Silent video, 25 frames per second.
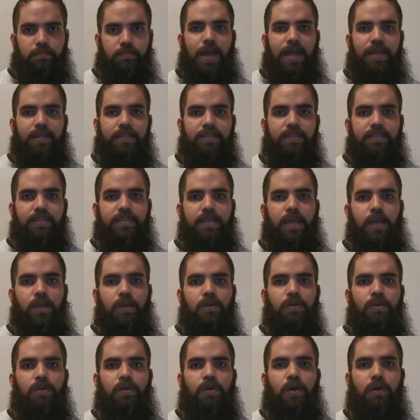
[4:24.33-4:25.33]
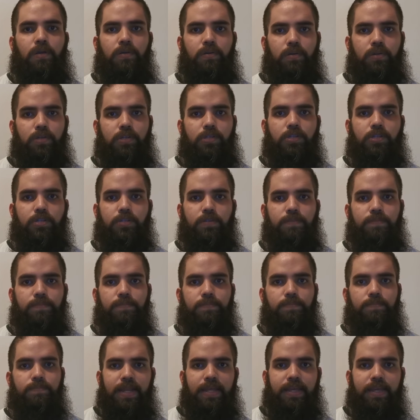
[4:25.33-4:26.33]
By the second chorus,
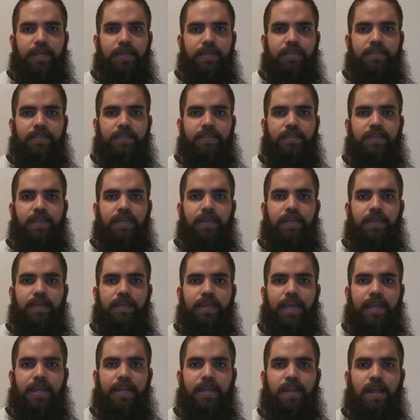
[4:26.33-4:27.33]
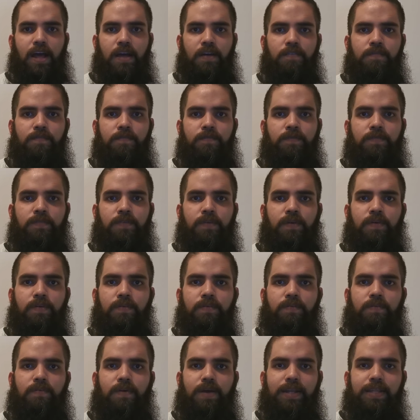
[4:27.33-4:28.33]
Malik is seen getting up
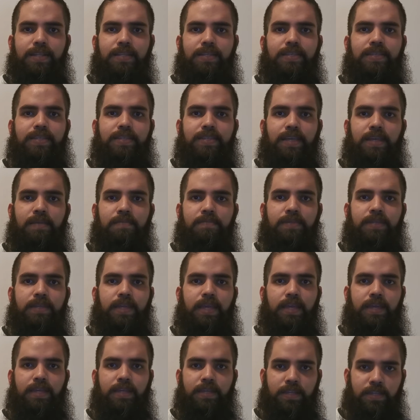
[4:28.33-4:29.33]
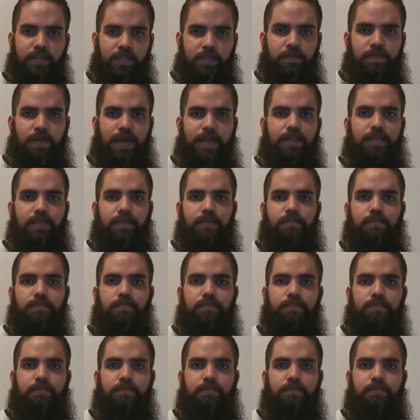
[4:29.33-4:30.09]
from what it seems is his bed,